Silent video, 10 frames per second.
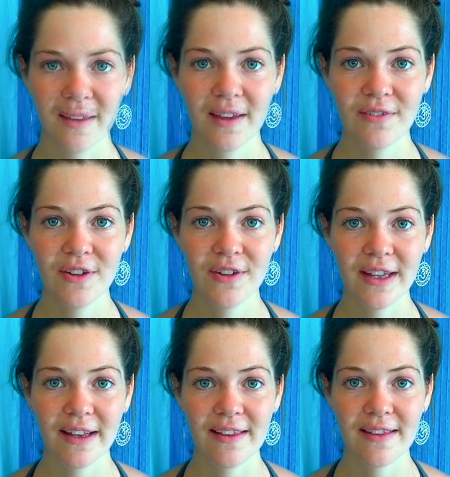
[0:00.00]
If you
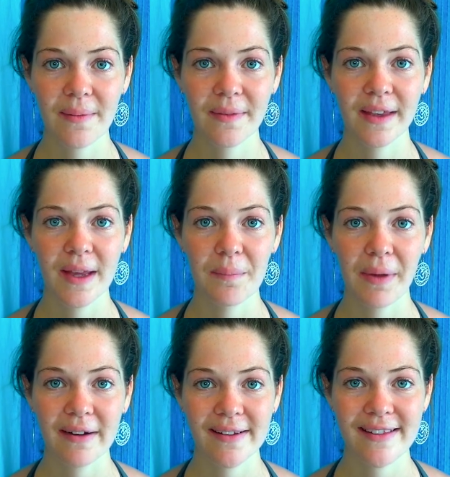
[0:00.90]
did something
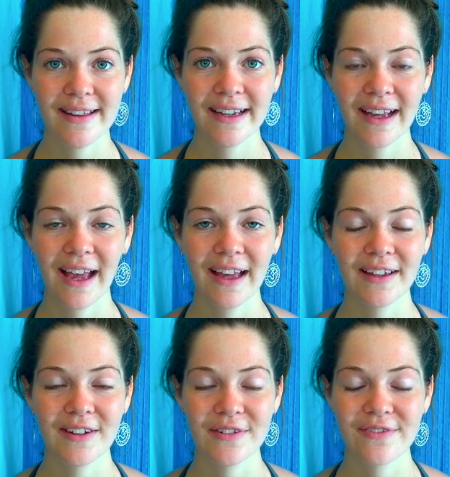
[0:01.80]
embarrassing
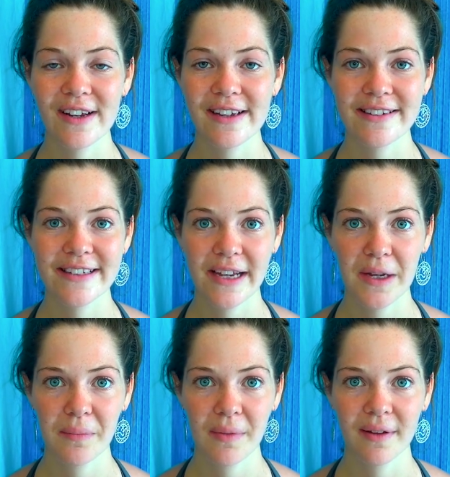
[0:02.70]
and you're feeling shame,